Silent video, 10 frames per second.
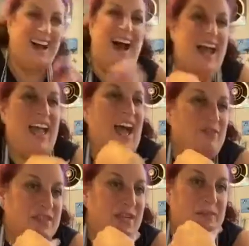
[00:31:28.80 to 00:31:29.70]
I
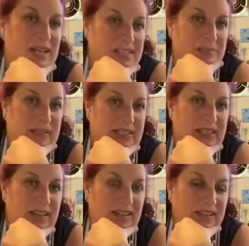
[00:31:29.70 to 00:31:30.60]
have done matzah
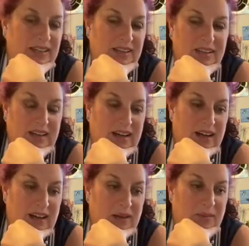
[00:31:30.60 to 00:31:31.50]
pizza.
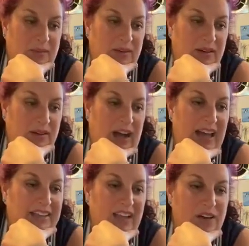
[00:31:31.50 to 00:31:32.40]

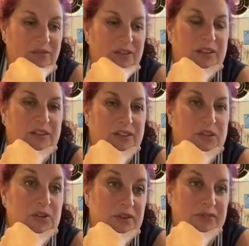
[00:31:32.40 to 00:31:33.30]
I love
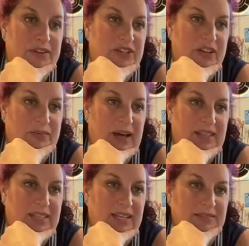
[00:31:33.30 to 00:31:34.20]
tuna fish on
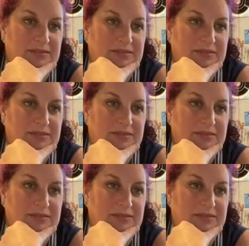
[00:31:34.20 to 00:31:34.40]
matzah.